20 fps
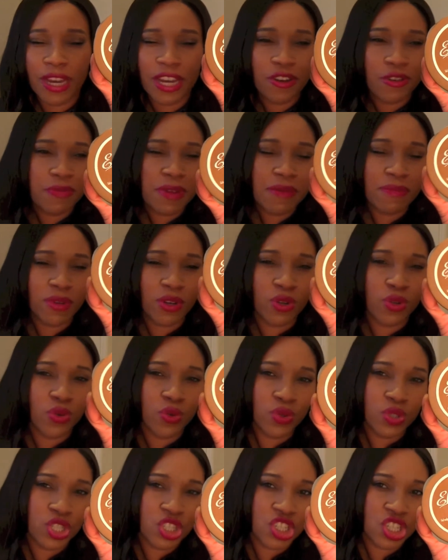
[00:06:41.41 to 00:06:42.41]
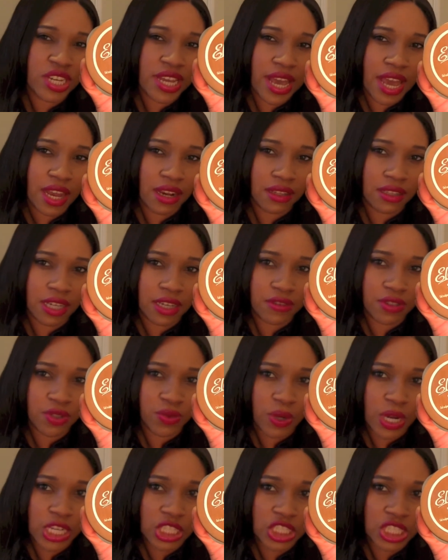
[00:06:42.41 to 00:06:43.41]
I don't remember whose channel I
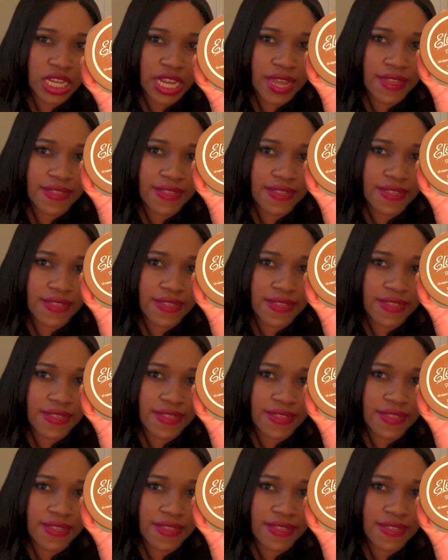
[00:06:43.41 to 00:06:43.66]
was watching,